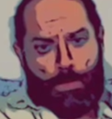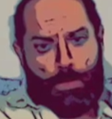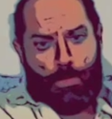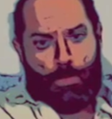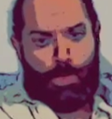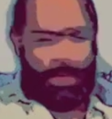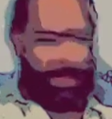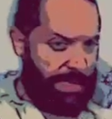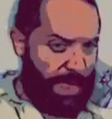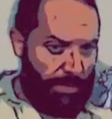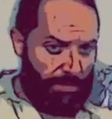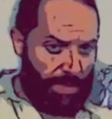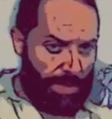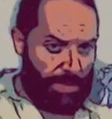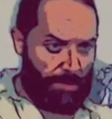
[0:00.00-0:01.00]
What is
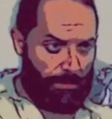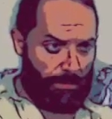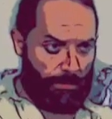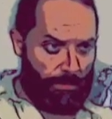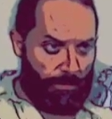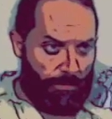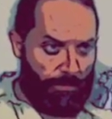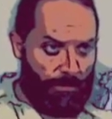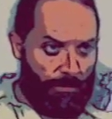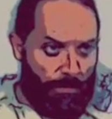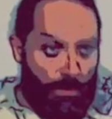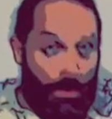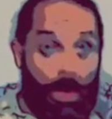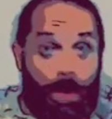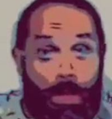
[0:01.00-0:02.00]
that medium?
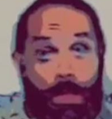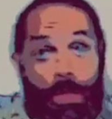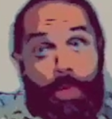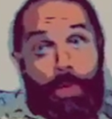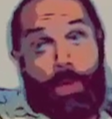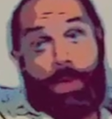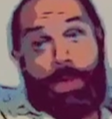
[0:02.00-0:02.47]
Well,